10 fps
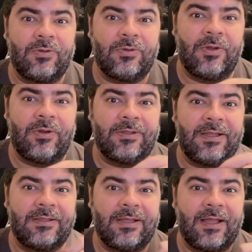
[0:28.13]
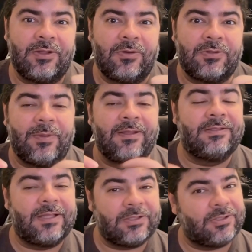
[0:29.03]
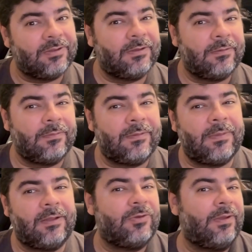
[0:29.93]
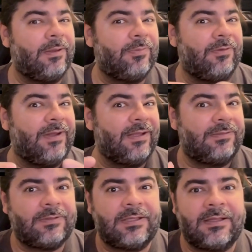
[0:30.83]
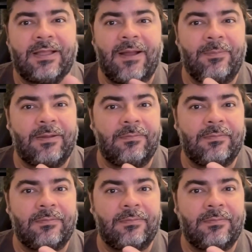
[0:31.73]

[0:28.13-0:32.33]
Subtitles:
to turn the International Space Station into an improvised physics lab,